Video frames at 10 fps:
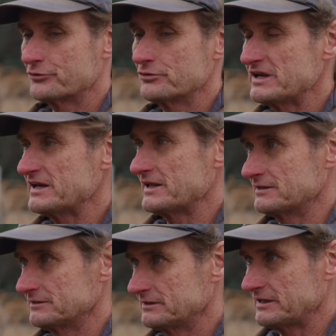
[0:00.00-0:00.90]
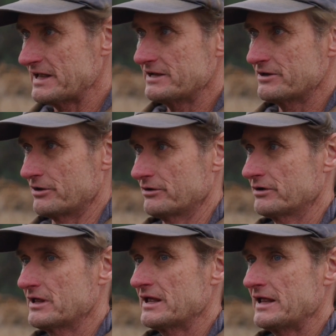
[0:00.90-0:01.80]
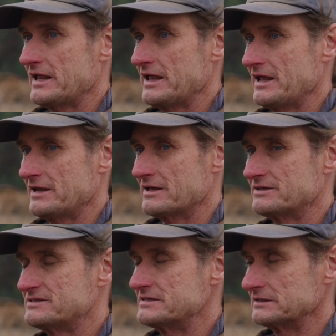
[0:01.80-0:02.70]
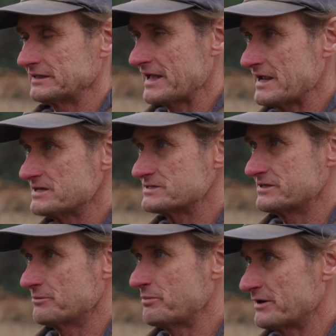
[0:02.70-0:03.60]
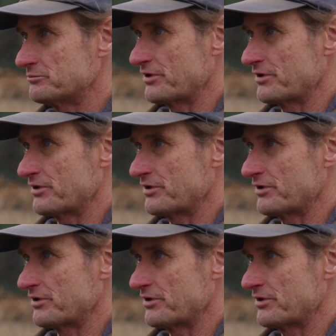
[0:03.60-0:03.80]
Pruning it later, it delays the bud